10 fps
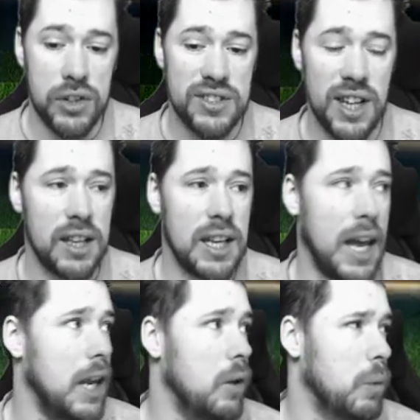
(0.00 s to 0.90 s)

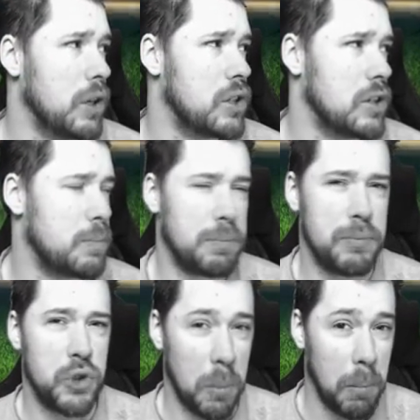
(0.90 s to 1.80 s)
Sunday, which is
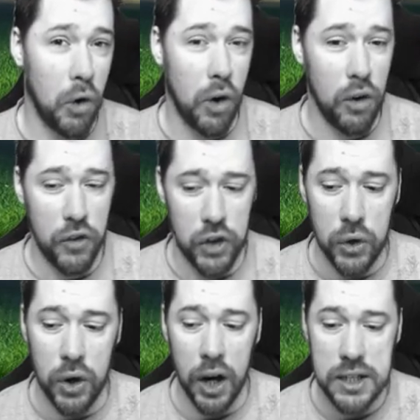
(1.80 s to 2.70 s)
tomorrow for
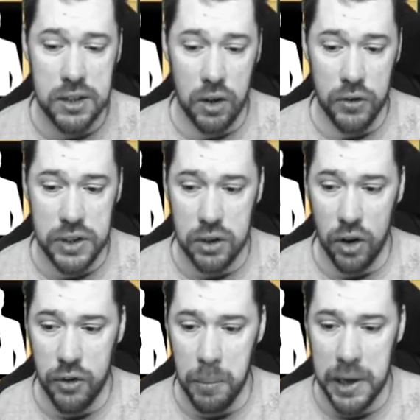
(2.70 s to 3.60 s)
you guys, obviously
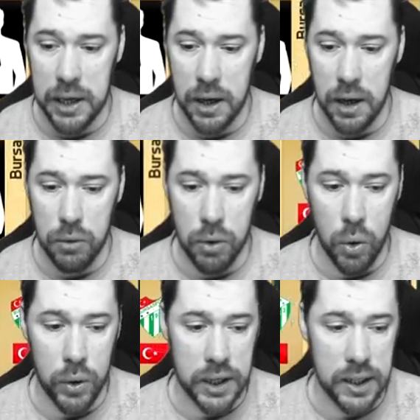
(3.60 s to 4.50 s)
not for me
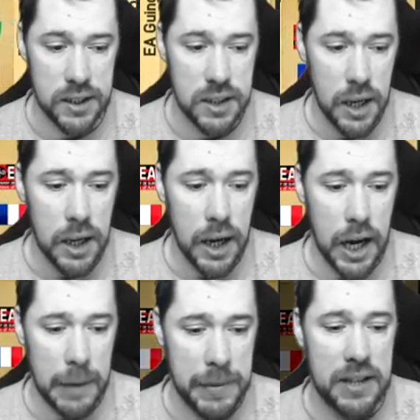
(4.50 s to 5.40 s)
recording this.
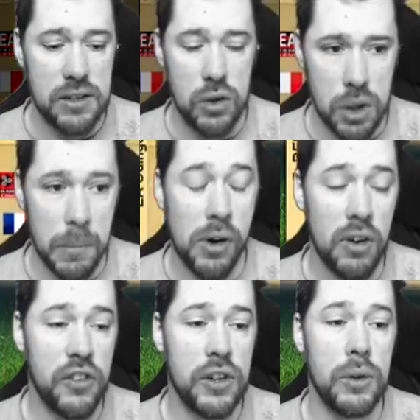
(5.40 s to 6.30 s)
Yeah, so tomorrow
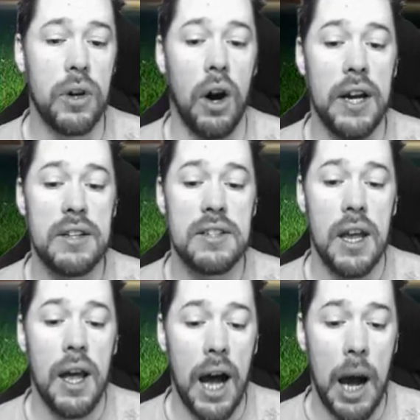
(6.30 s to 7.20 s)
for you guys,
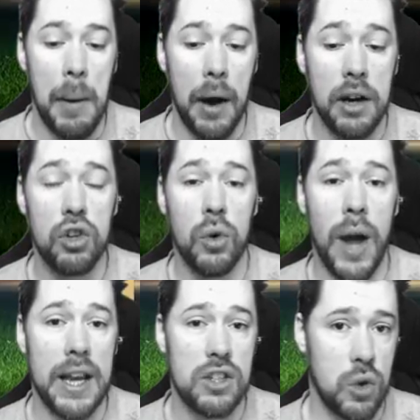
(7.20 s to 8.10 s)
I'm going to do
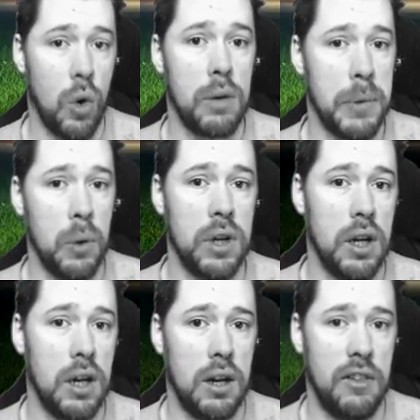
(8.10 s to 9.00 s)
a squad
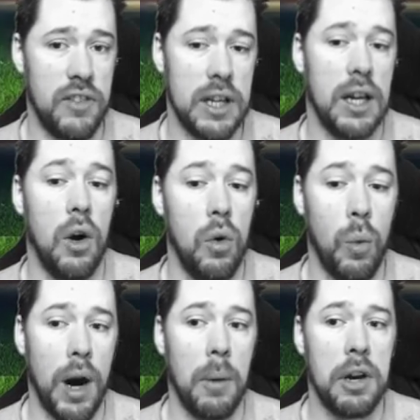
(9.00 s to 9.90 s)
builder video where I'm going